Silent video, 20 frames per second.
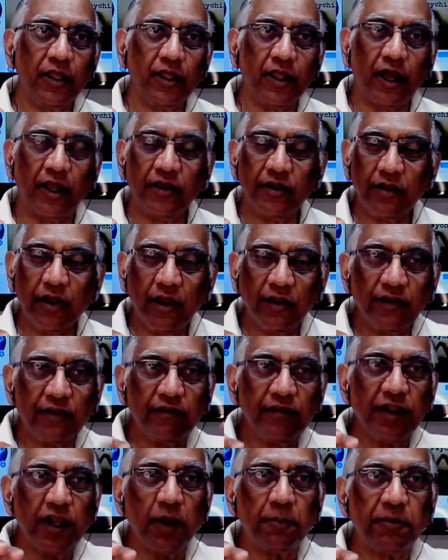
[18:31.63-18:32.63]
another
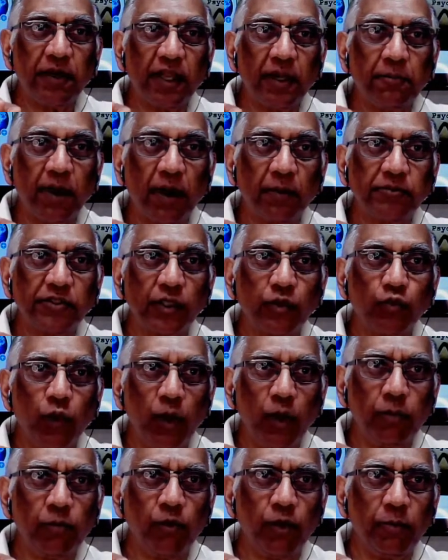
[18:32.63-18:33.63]
reuptake pump says,
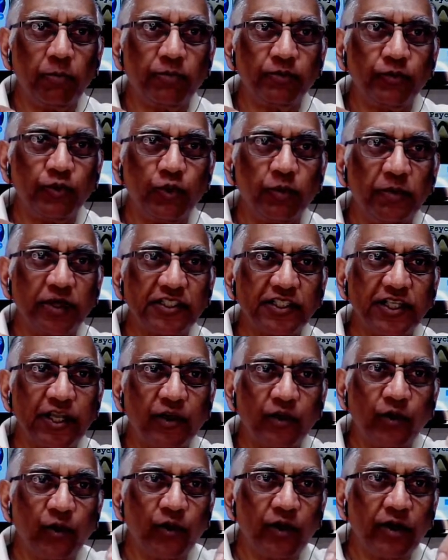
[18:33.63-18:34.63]
whoop, whoop, too much
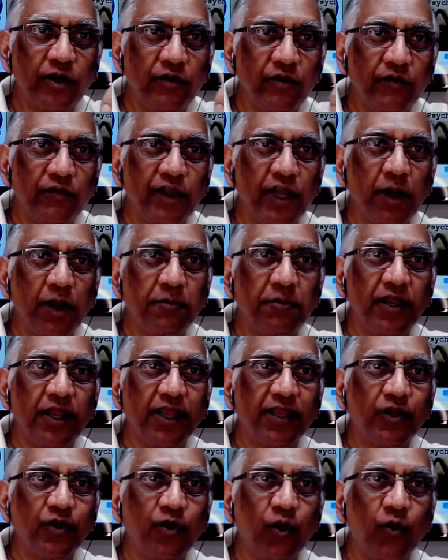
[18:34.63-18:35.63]
serotonin, reuptake
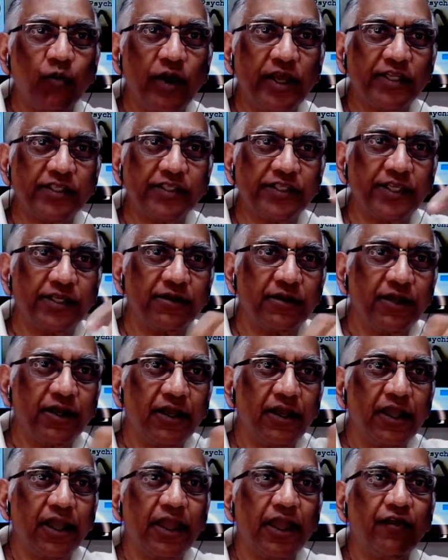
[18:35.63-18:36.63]
right. it, don't waste it,
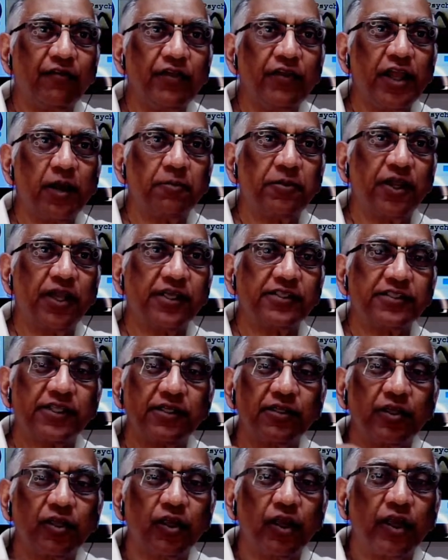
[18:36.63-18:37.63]
and reuptakes
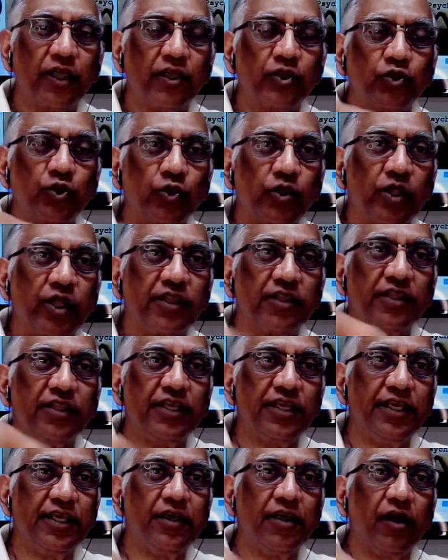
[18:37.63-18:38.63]
it so that
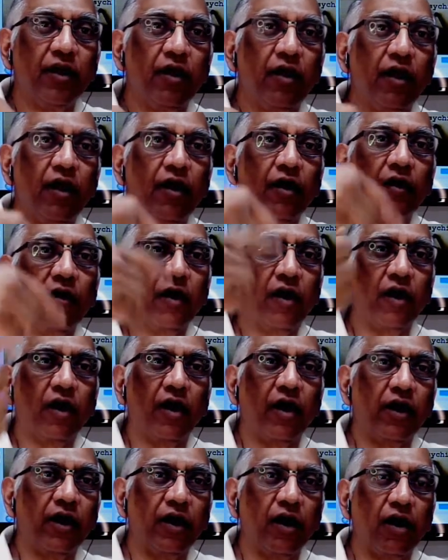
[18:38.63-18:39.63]
the
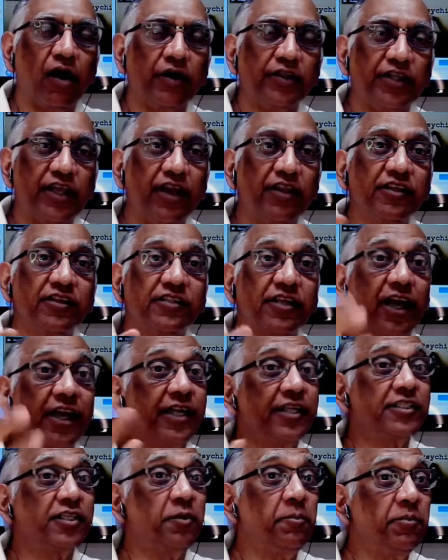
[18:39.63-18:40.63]
the other
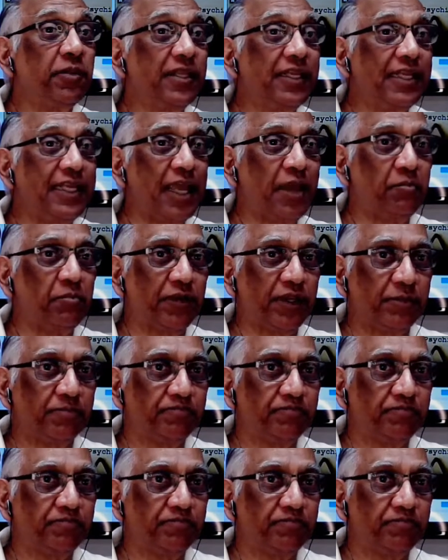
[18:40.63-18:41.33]
side is completely empty.